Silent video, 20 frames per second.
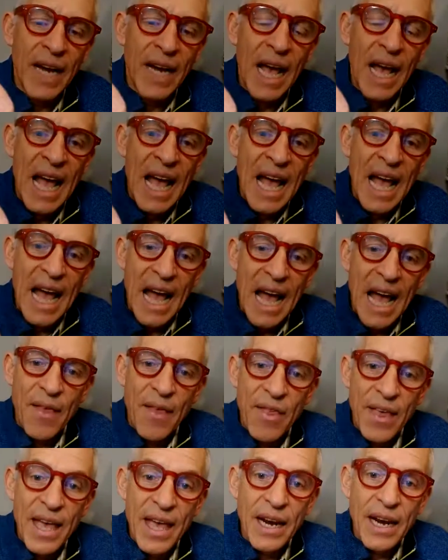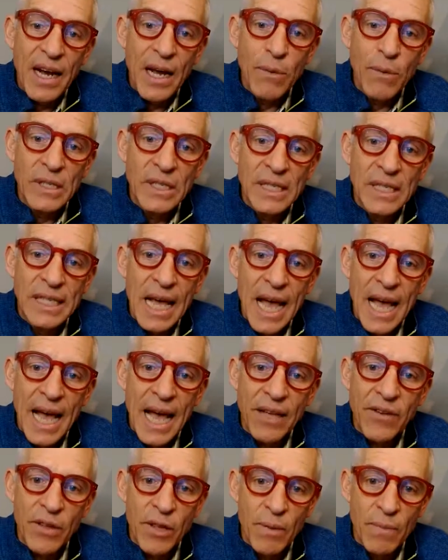it. And then I would
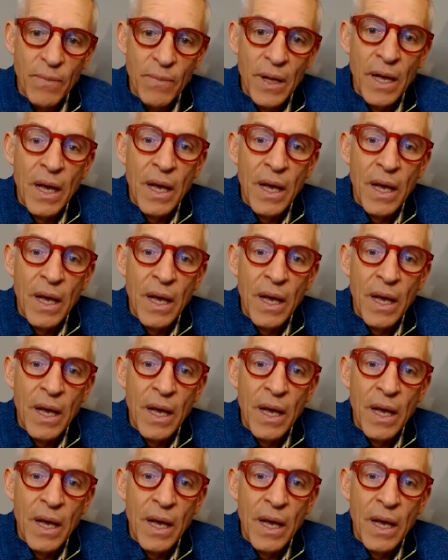say to them,